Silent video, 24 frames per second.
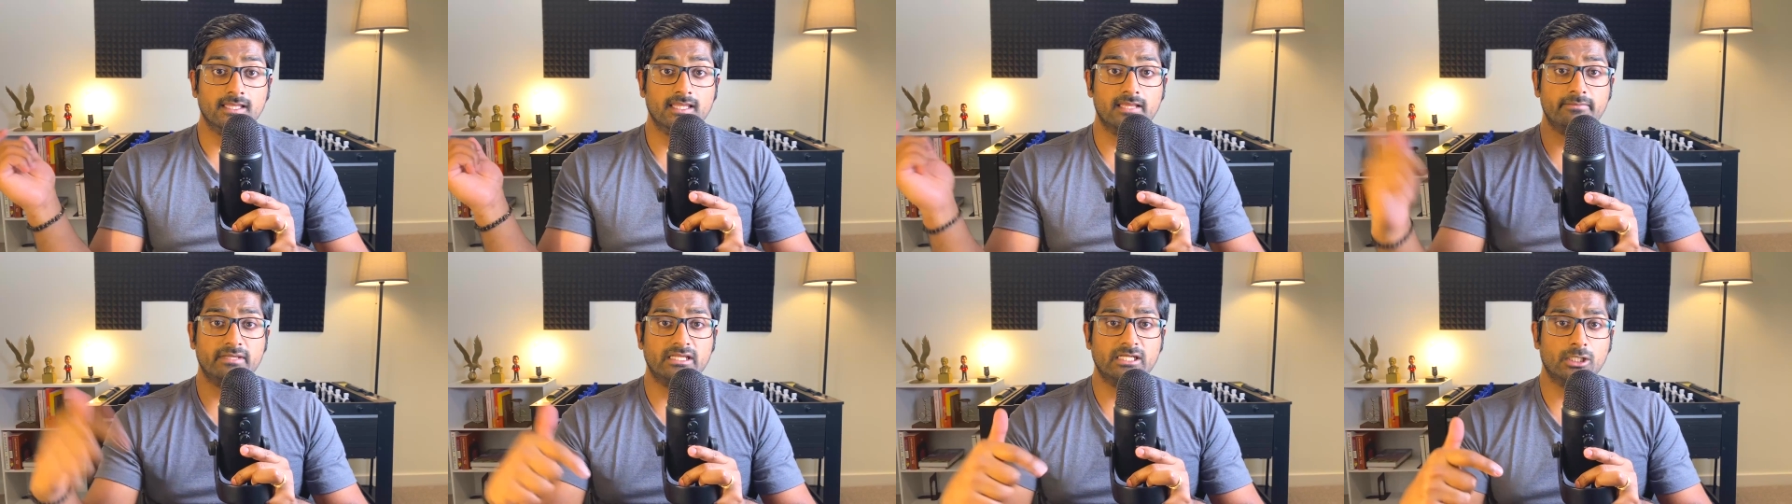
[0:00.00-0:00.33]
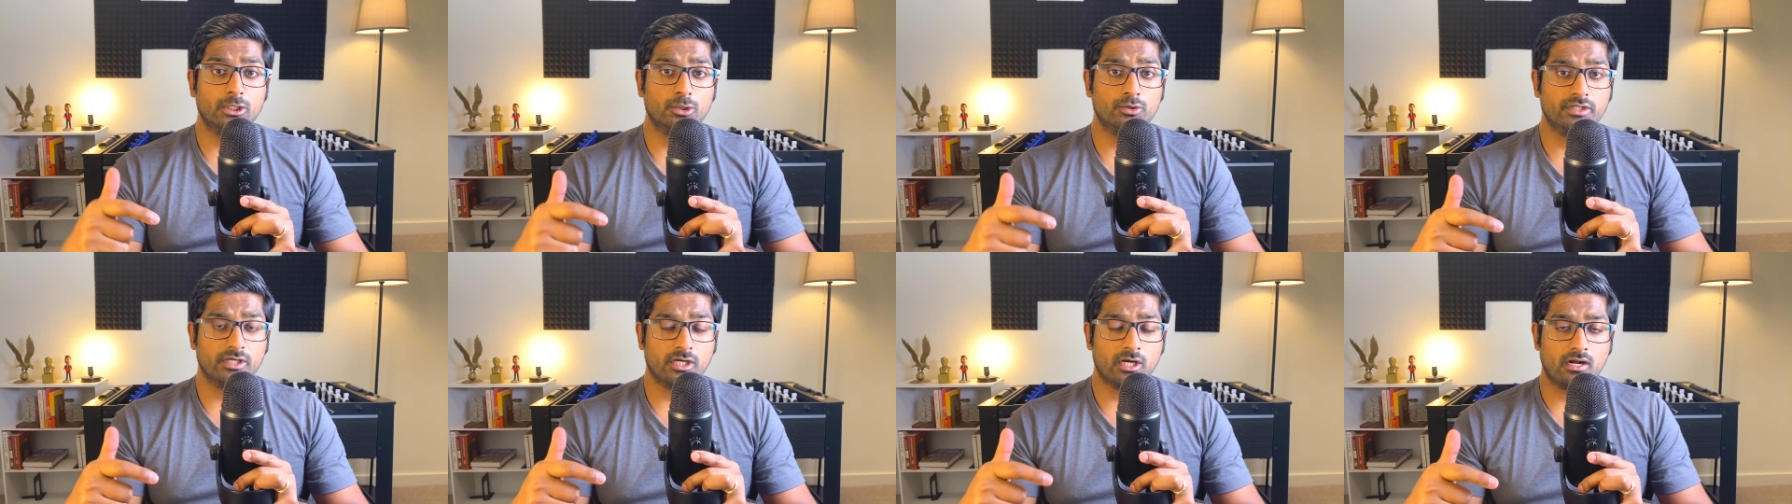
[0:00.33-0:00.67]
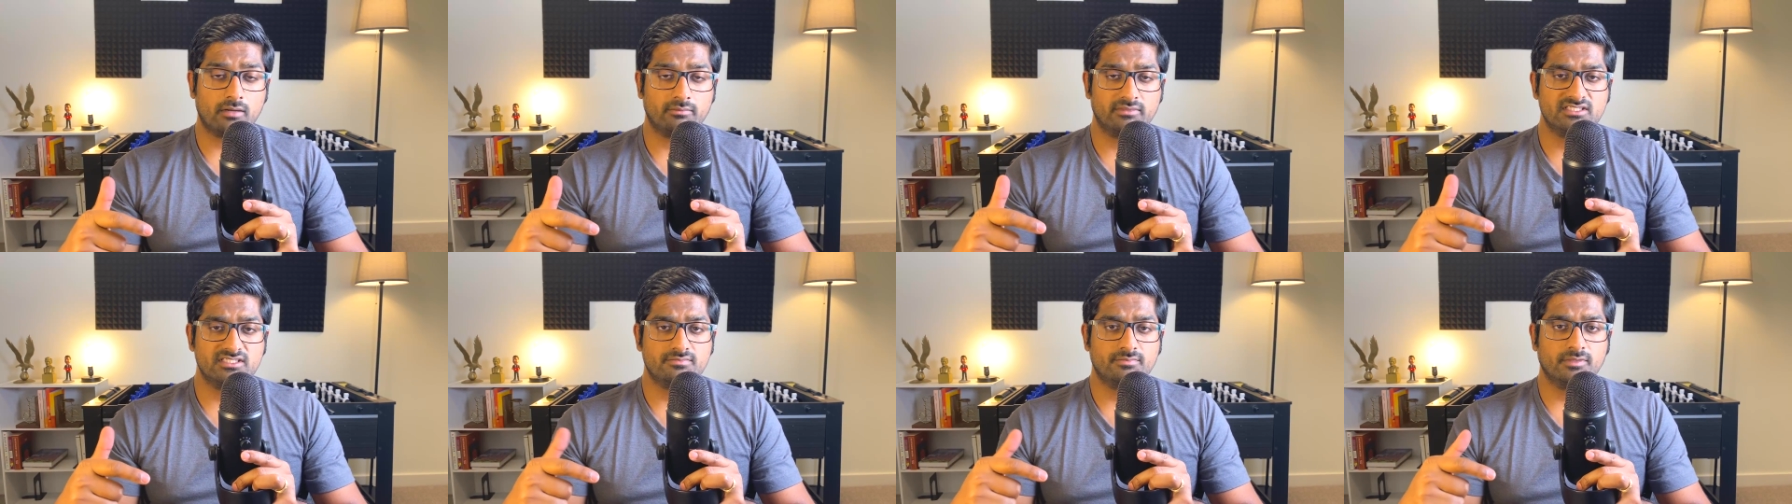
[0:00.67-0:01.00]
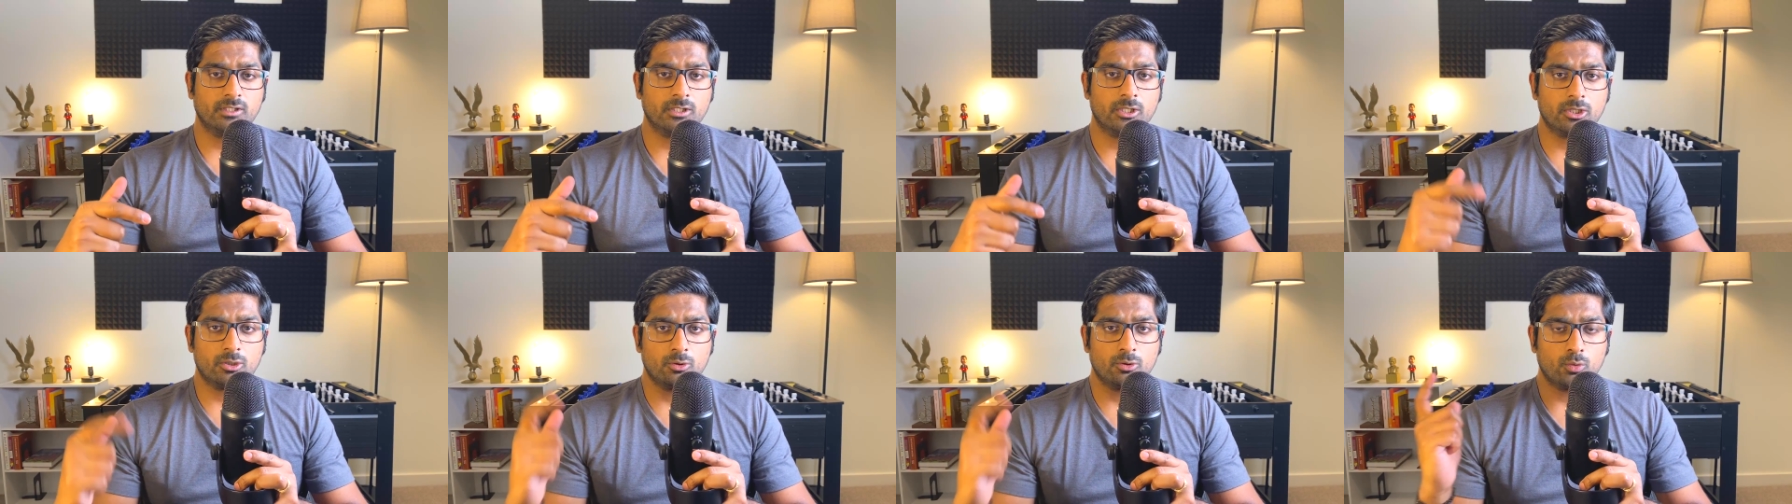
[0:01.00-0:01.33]
Let me know in the comments
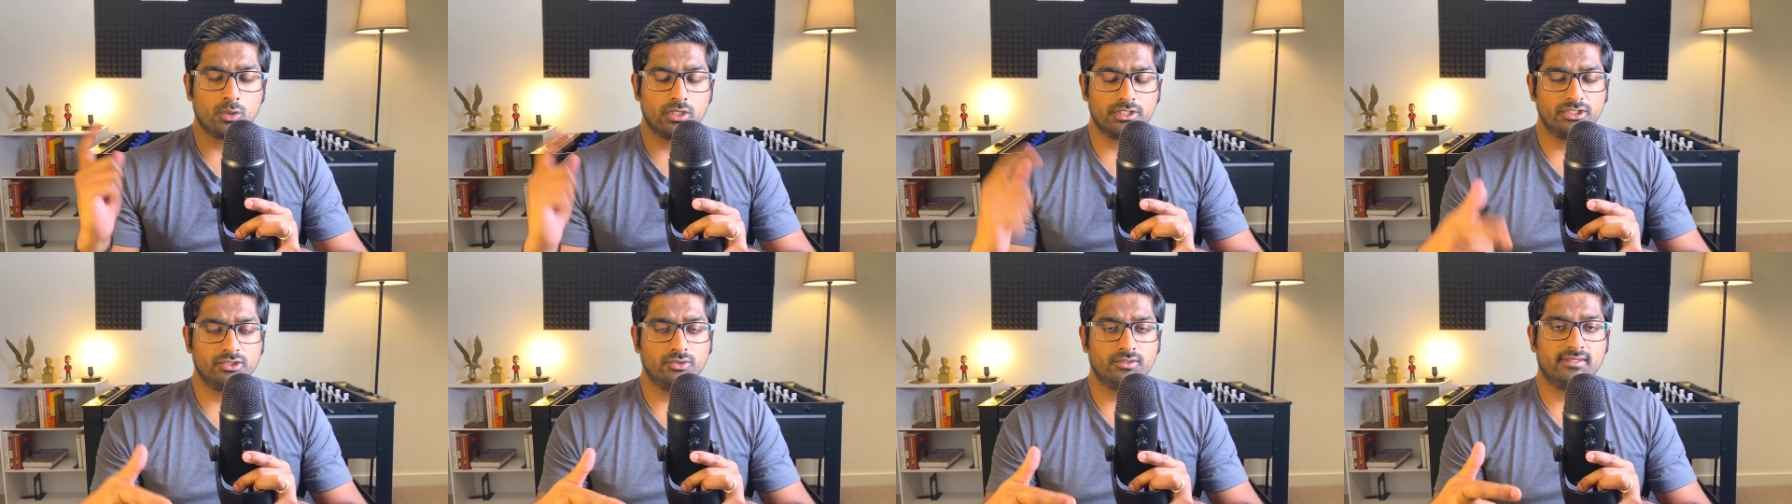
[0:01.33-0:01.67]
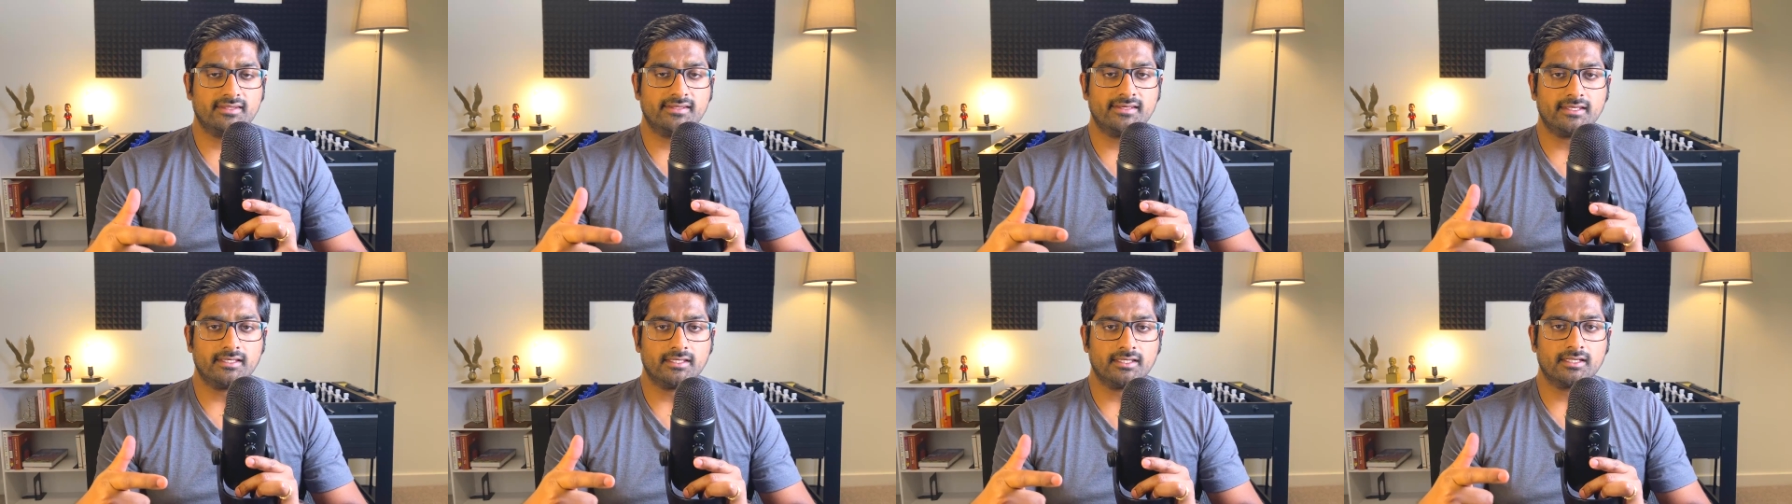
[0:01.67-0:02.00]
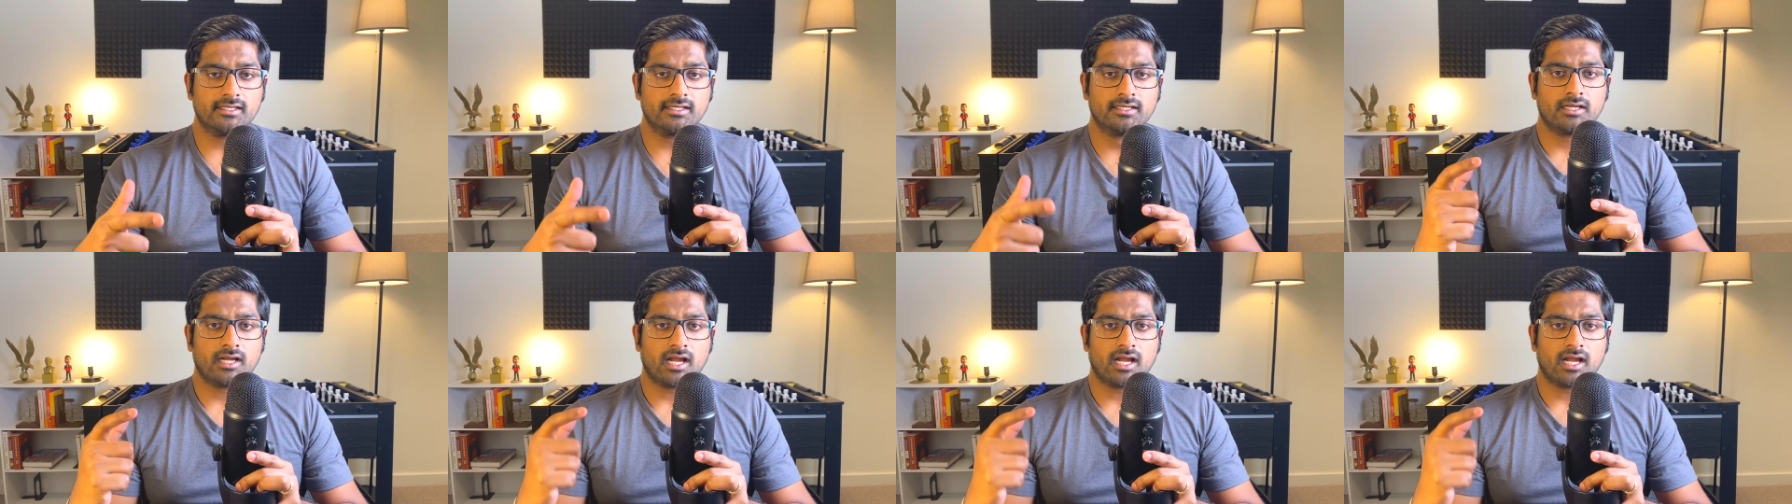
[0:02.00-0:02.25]
below what you think.